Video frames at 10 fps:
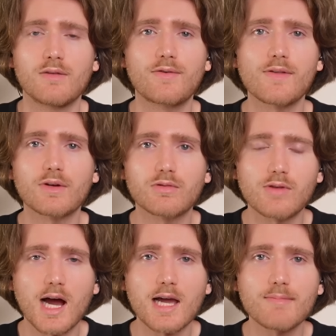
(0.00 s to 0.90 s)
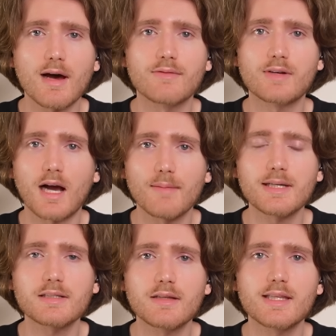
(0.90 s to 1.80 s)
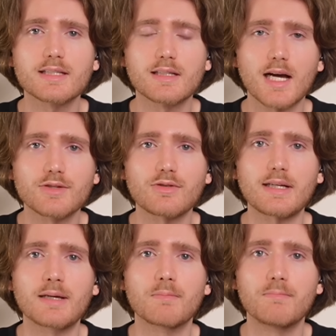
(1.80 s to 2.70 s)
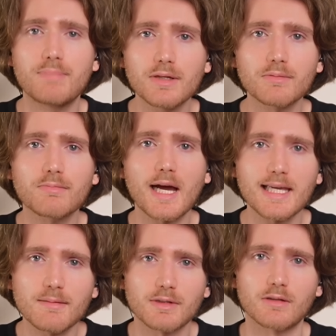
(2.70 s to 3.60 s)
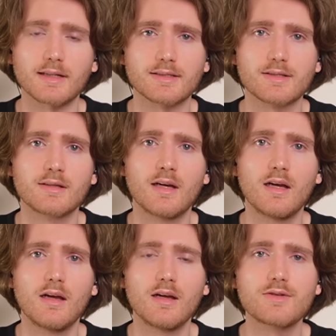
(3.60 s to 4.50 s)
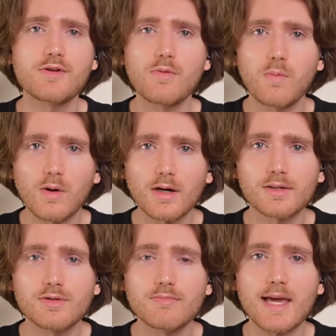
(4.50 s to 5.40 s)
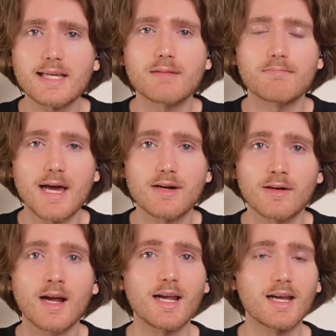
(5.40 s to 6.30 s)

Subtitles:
for the crime of coming to this country built by immigrants to work to make it better,